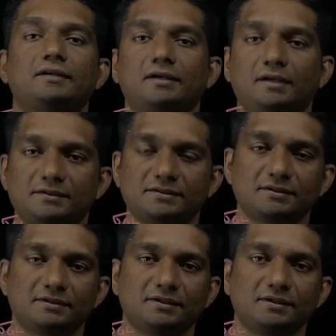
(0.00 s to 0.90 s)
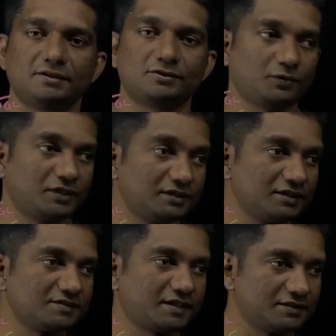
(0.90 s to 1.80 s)
and the glass. So in
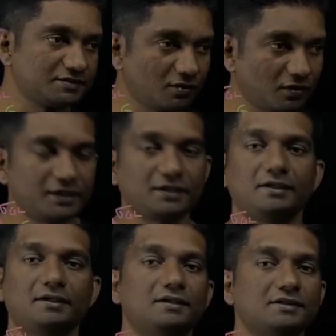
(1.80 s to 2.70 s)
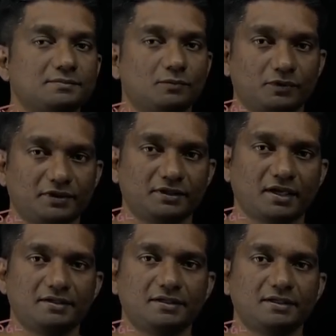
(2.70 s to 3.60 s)
this case, the contact angle is more than
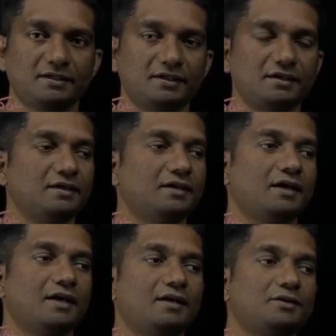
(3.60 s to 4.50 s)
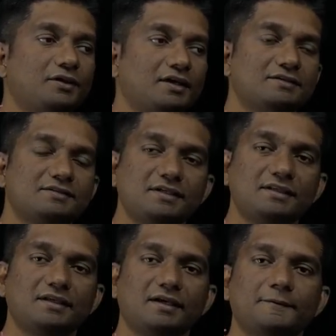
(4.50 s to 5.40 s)
90 degree, and you can
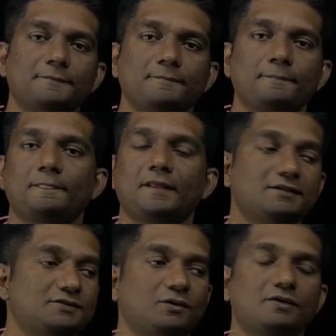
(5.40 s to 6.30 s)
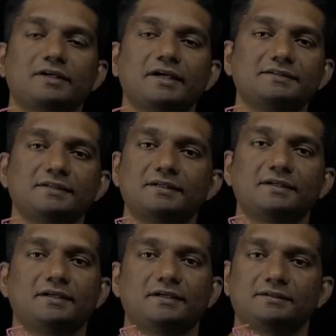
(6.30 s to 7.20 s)
see that it's not rising
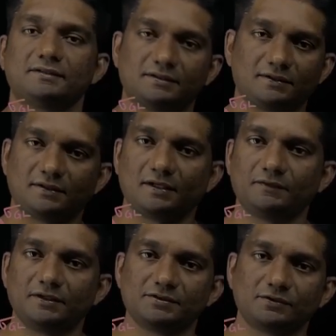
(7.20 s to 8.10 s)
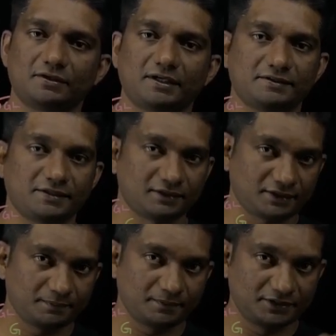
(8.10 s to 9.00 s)
here. The level is not rising.
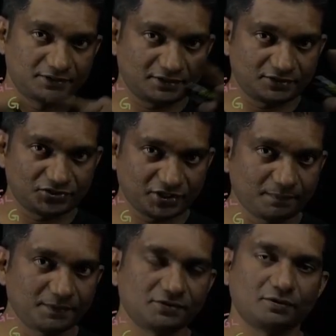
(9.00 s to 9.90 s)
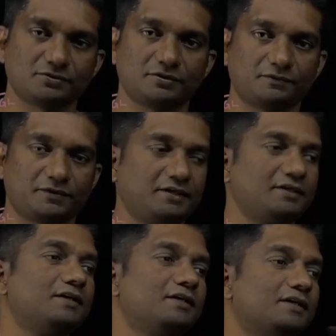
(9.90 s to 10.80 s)
The meniscus shape is also
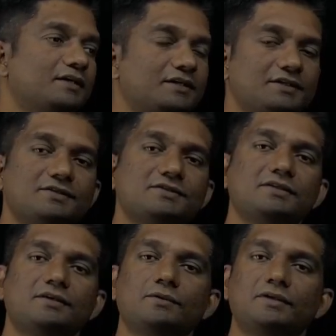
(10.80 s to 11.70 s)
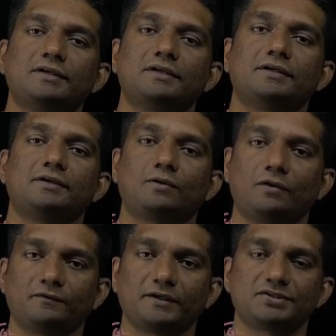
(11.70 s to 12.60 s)
different. It is, in a
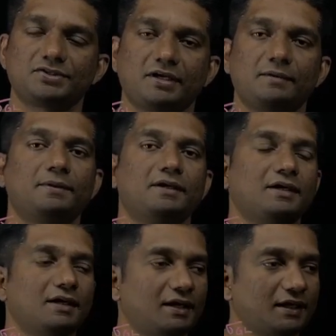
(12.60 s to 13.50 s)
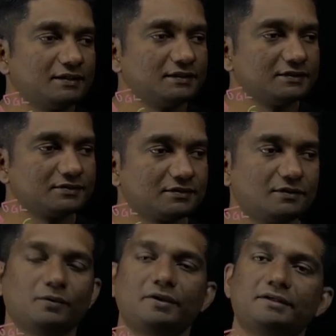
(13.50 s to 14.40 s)
convex shape, and it is
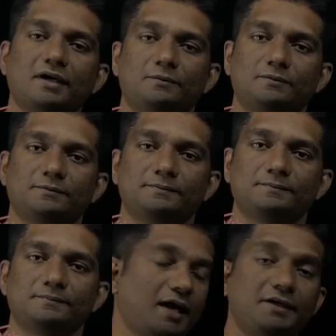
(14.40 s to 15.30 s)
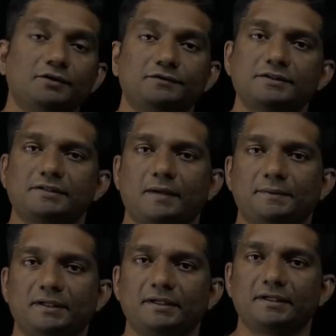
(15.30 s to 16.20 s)
going down. Height of this
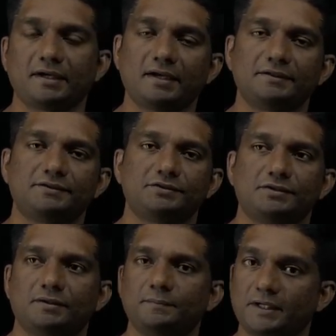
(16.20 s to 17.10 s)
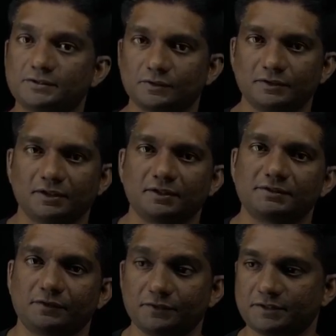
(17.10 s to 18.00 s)
capillary rise based on the
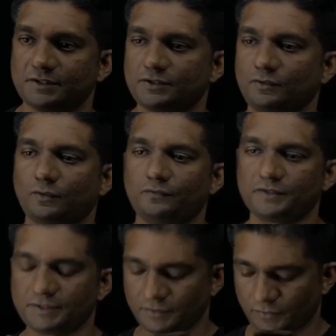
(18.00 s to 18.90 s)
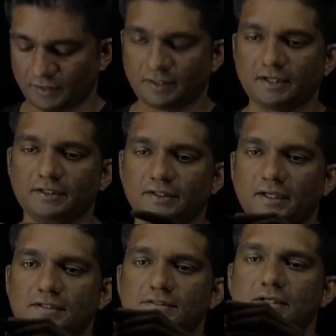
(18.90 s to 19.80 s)
surface tension coefficient, you can write it
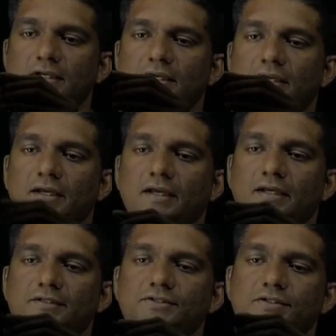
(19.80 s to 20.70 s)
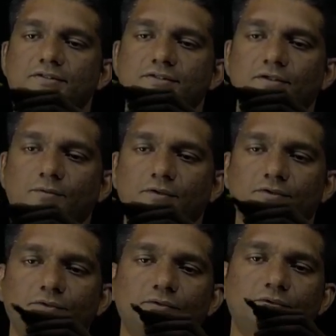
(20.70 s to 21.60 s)
as H is equal
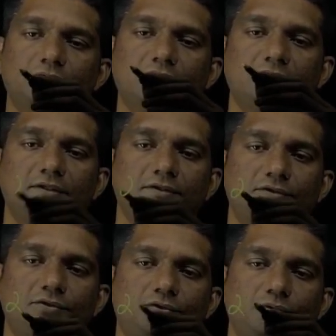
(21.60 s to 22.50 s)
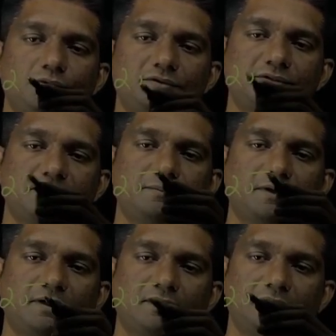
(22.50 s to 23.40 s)
to 2
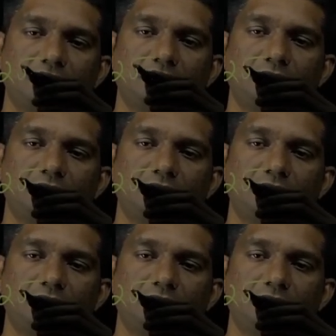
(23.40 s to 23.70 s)
sigma